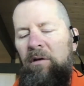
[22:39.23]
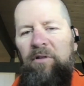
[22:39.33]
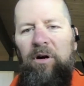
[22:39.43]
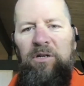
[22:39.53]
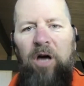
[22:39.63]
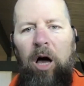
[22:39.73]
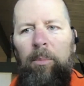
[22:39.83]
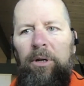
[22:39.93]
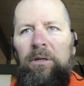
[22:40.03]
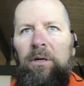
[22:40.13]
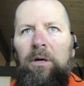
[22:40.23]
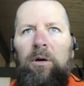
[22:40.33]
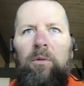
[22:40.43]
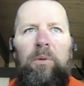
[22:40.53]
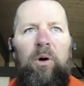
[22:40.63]
Very somber.
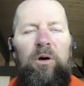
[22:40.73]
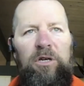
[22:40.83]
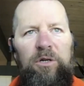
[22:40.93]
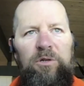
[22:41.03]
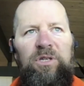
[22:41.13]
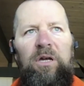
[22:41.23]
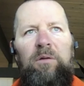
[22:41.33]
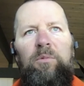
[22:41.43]
Then we go to Houston.